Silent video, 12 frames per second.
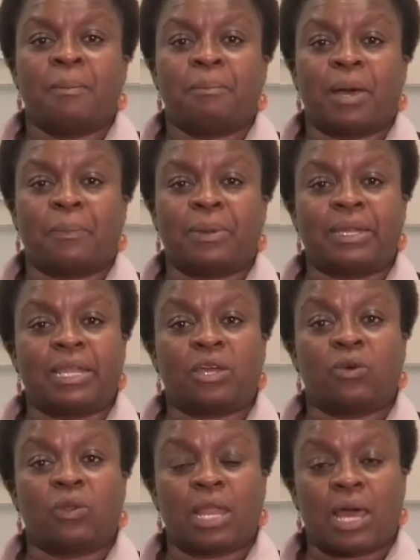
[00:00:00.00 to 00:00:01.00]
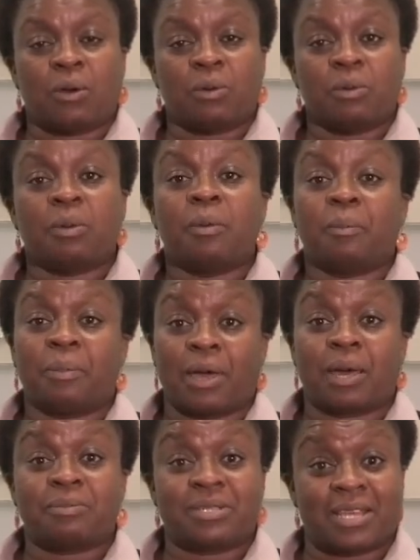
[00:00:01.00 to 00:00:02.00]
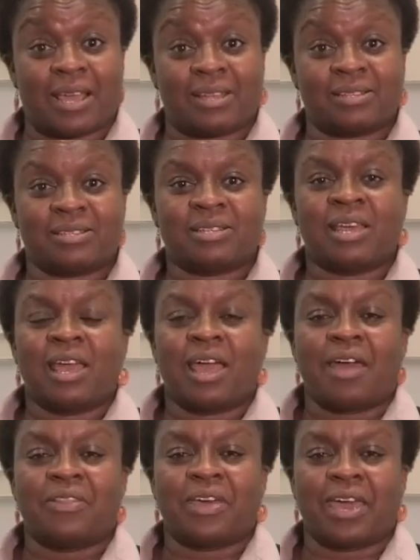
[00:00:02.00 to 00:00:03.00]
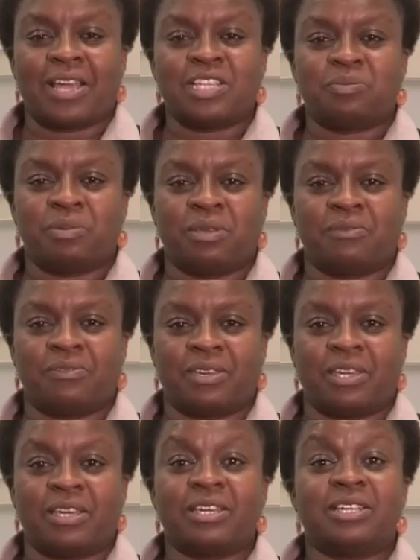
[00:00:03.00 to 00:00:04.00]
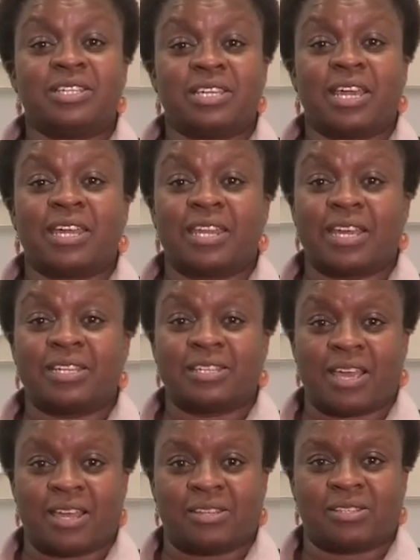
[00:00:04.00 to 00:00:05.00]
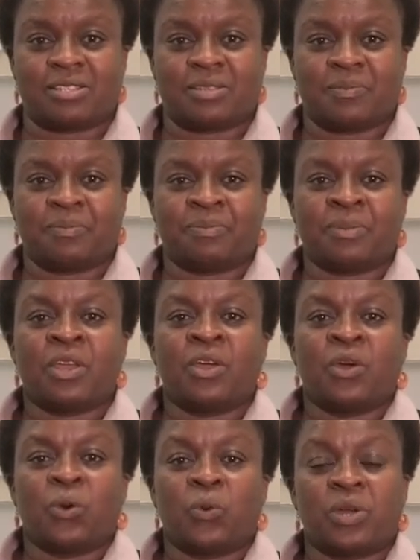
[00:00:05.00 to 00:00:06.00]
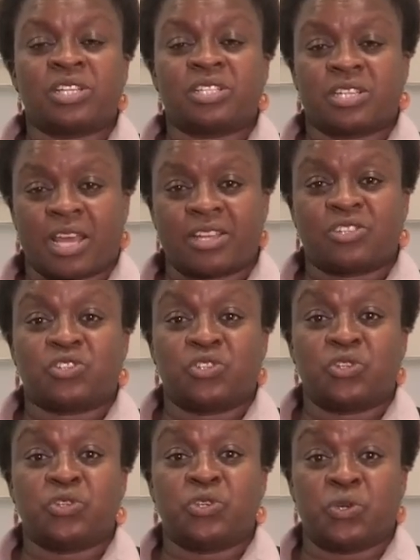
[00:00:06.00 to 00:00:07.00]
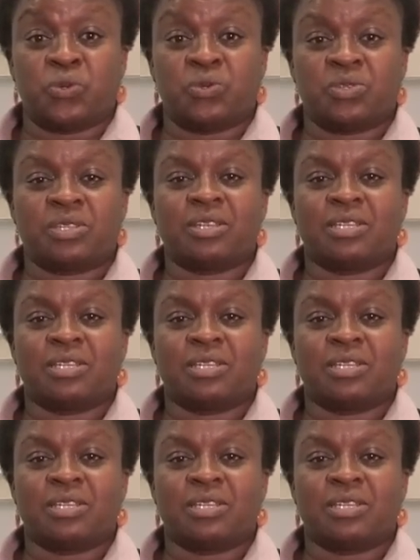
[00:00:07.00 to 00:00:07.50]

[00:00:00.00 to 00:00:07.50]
Papa-Nicolau PAP test, and the HPV DNA test. Which test you use